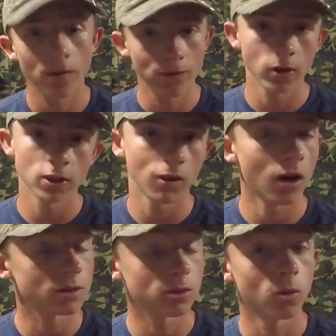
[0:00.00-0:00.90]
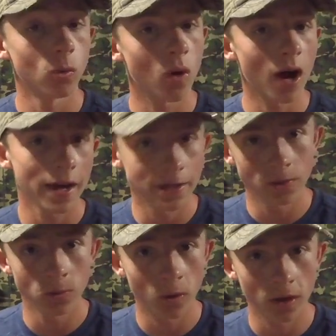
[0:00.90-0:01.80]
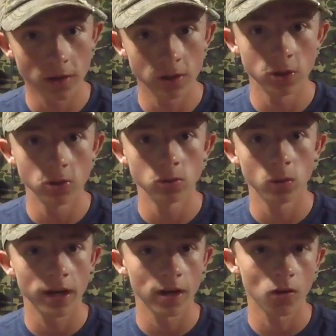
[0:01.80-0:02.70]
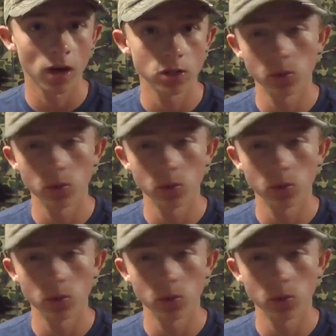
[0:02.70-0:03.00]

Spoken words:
First of all, also why you want to choose what kind of rod